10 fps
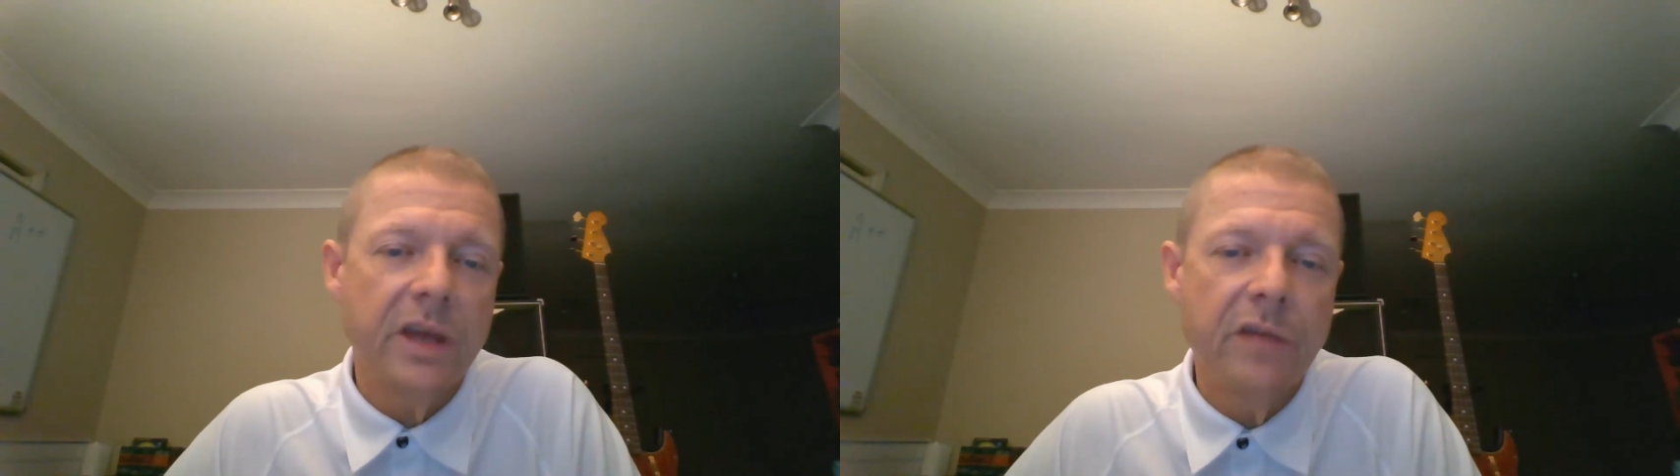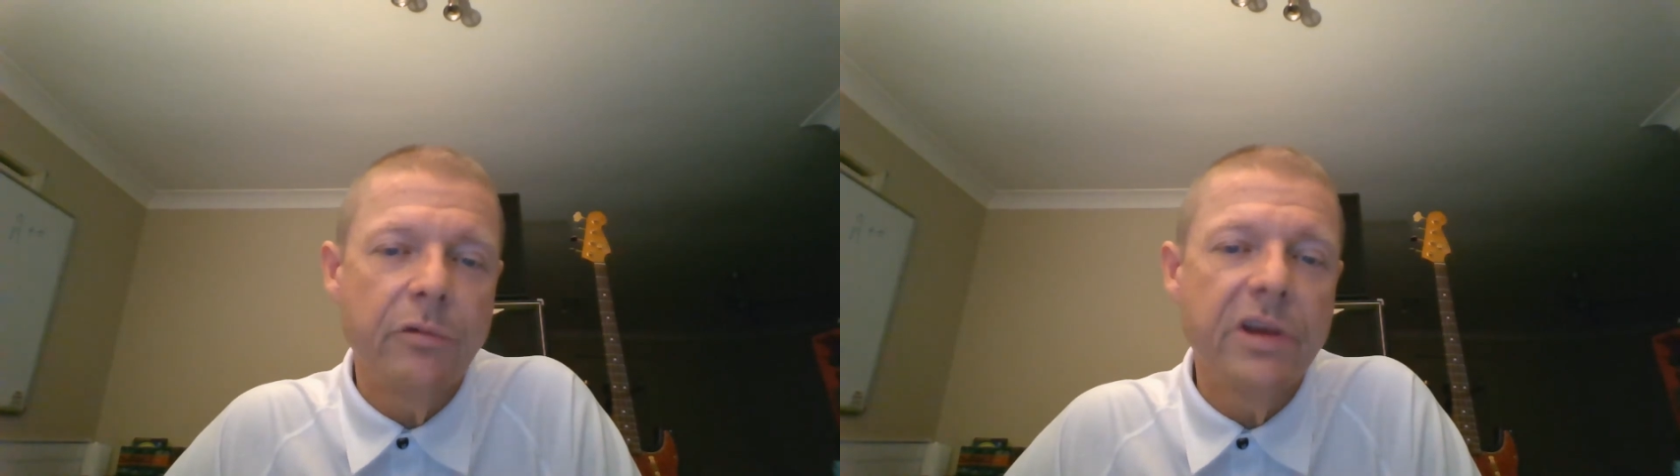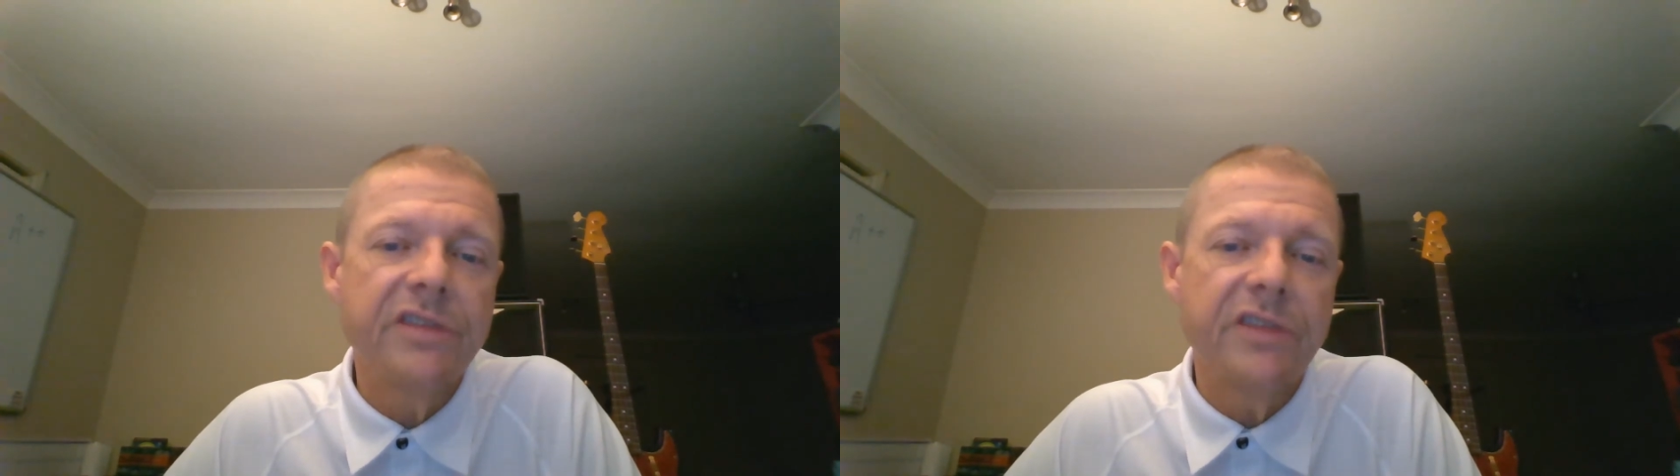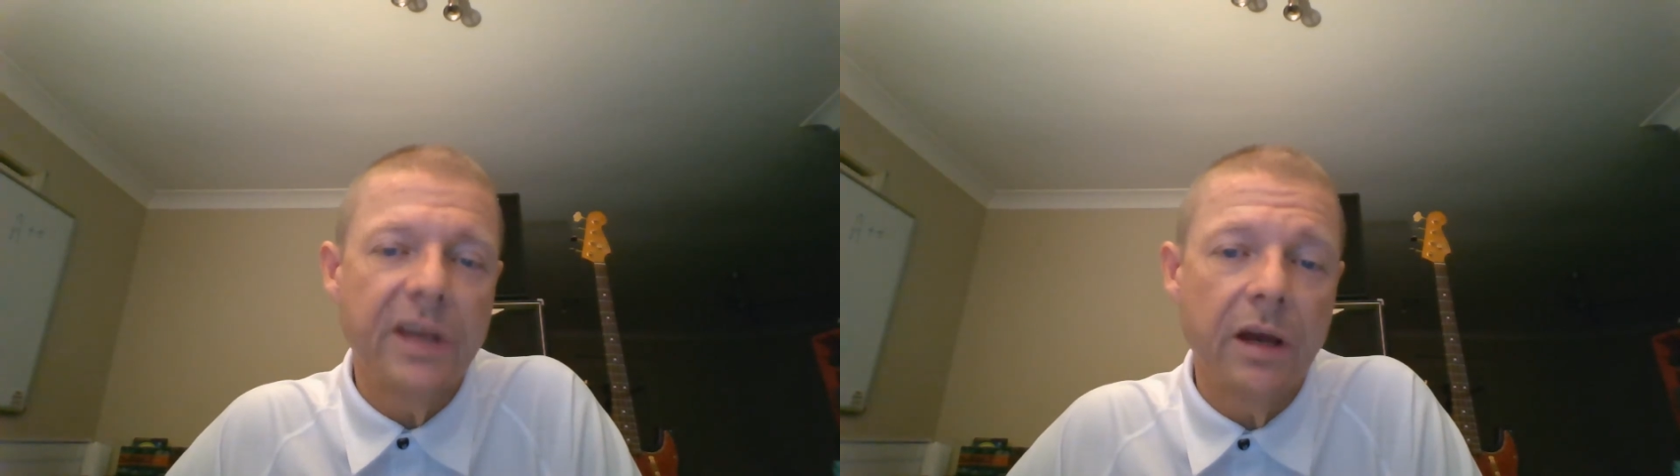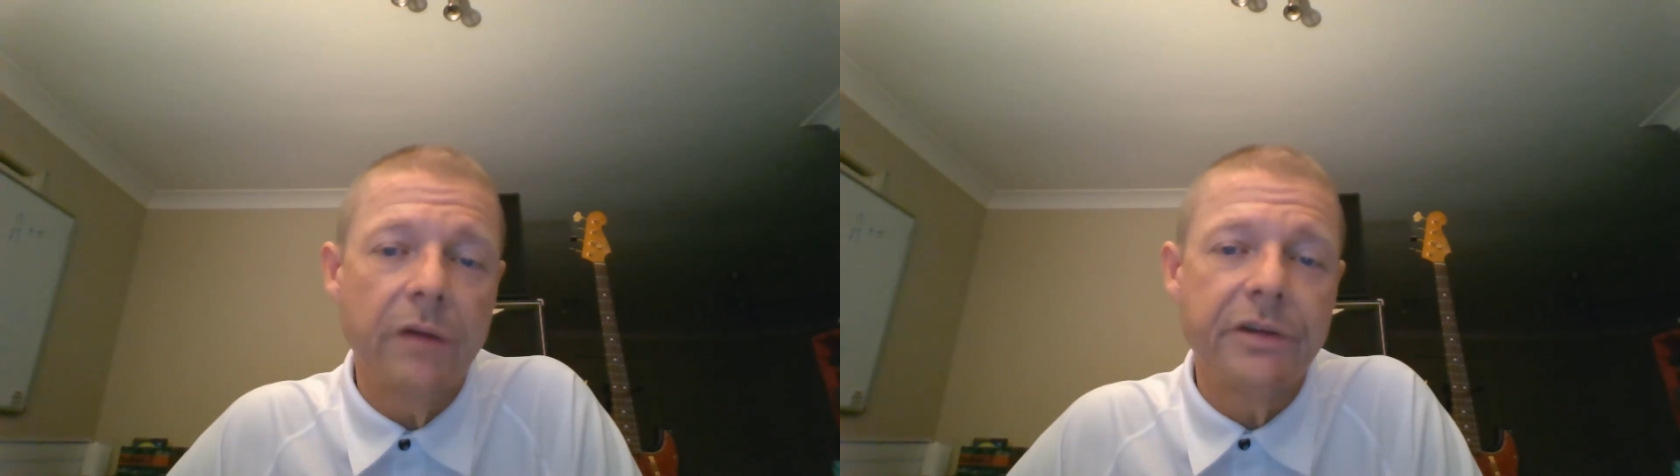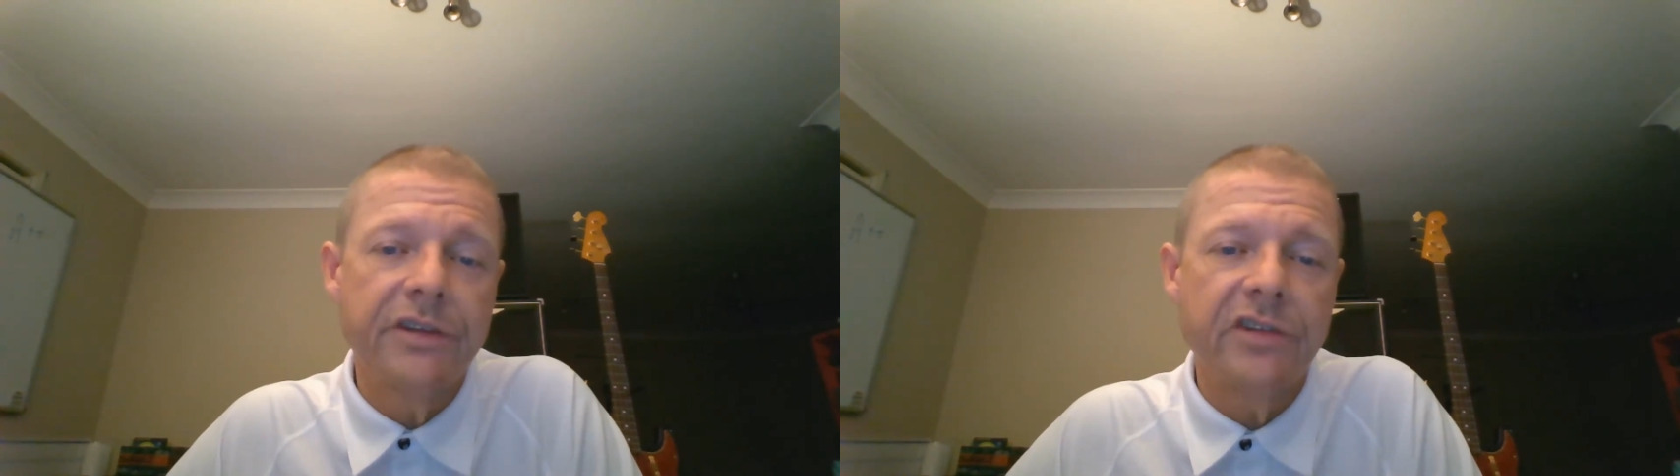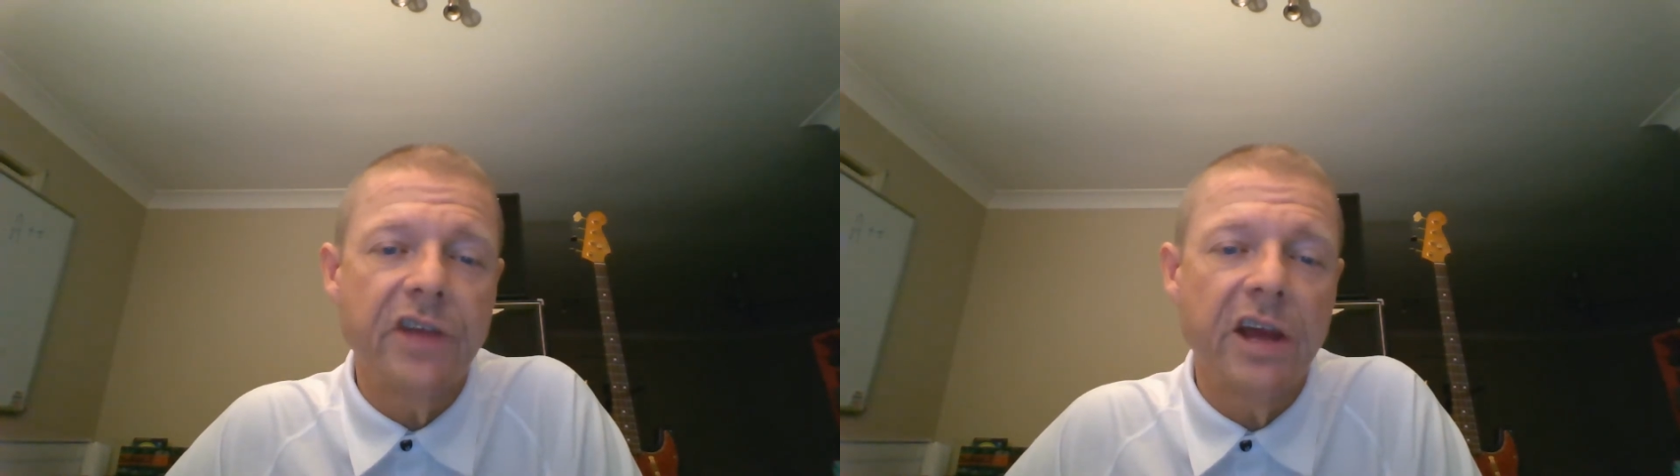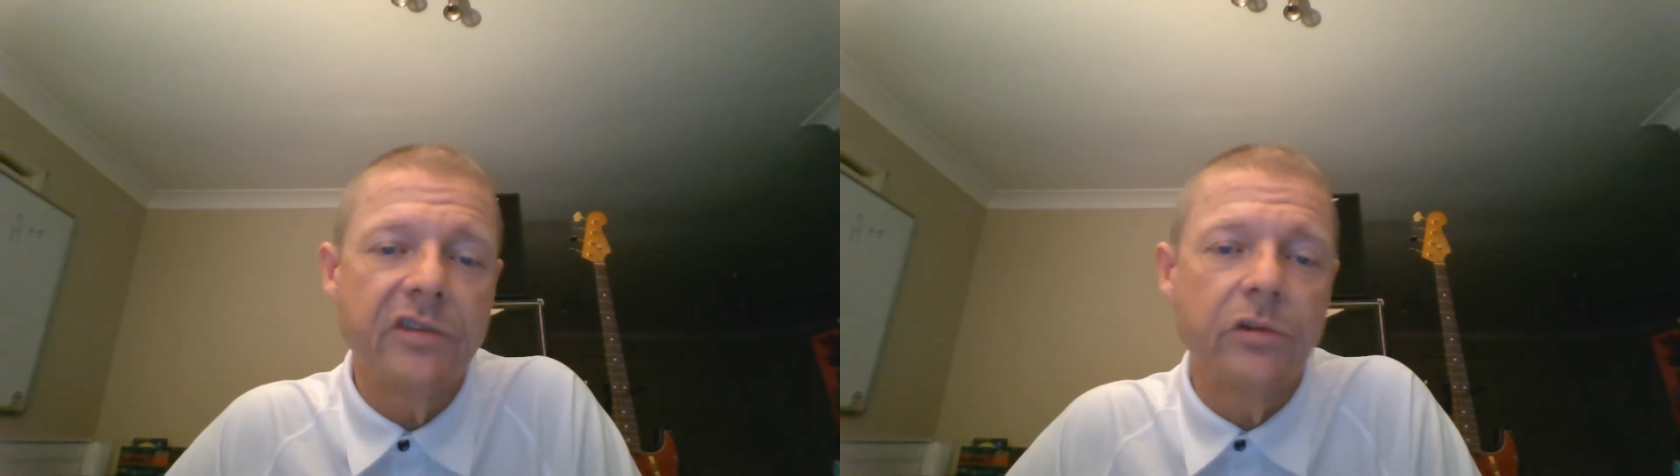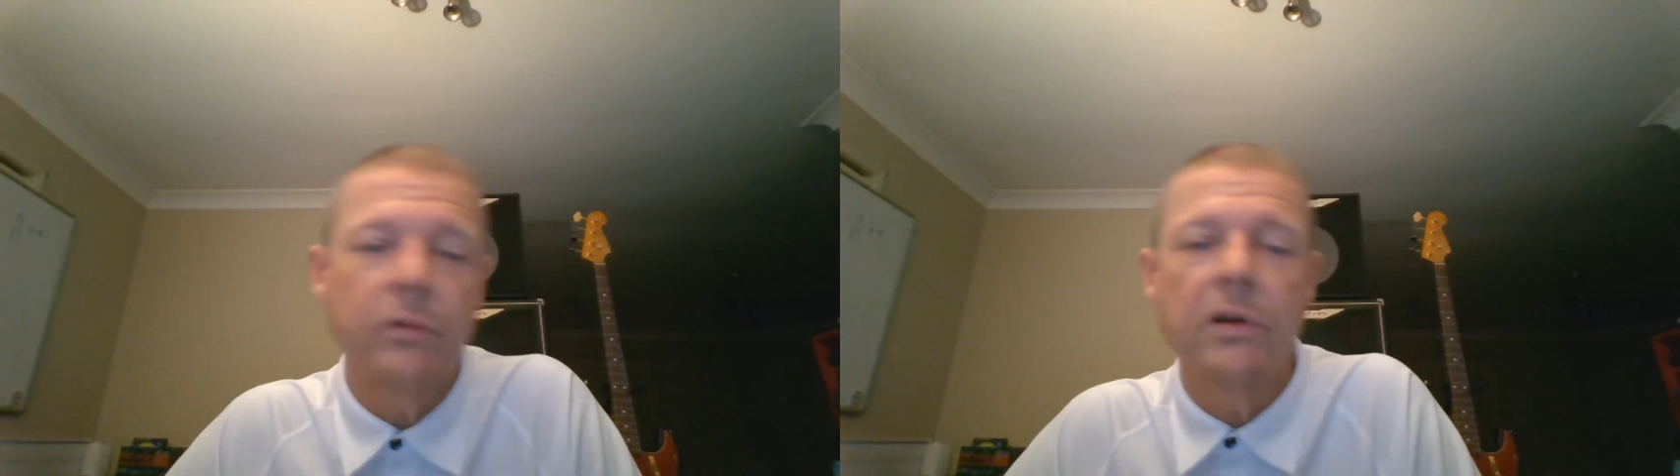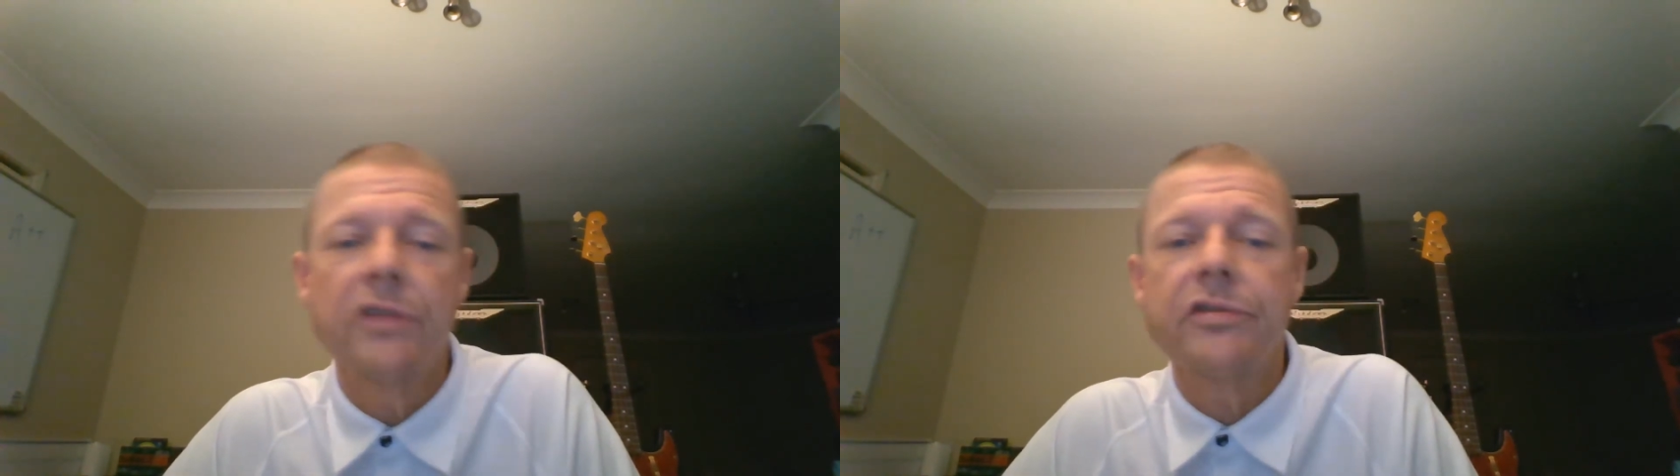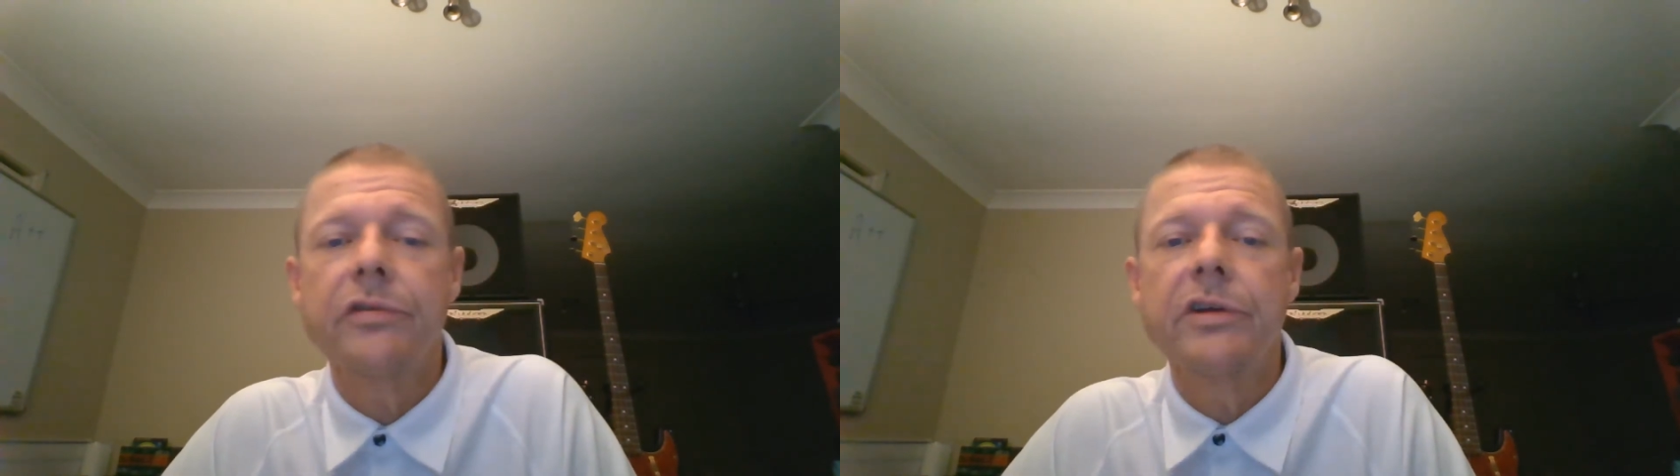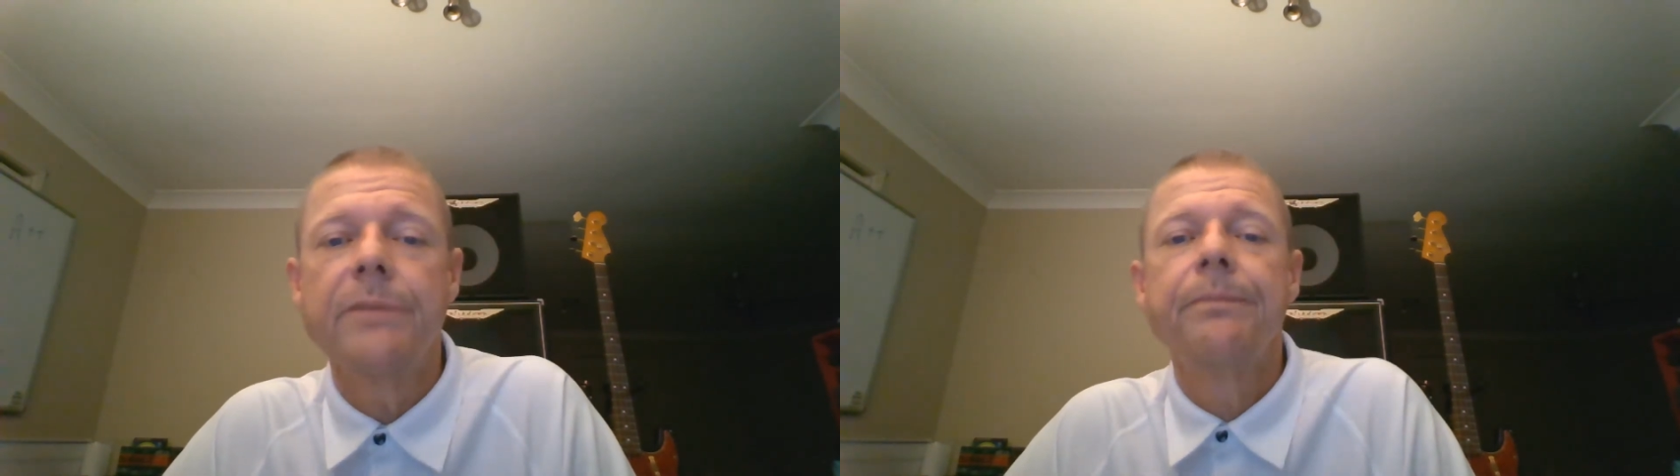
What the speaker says: key reasoning of his educational philosophy.